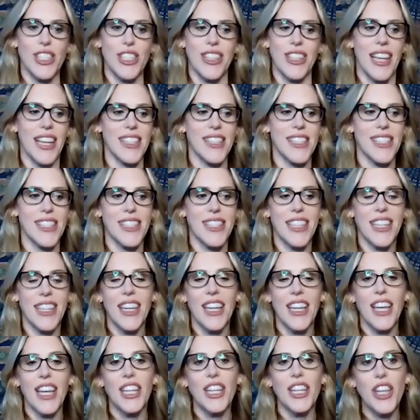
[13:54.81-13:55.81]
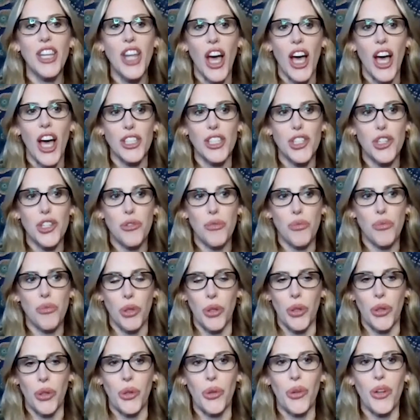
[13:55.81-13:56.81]
and that's not
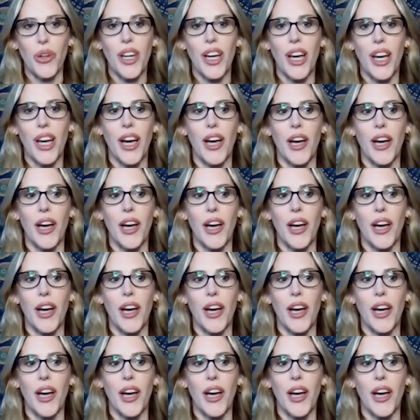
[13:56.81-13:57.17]
true.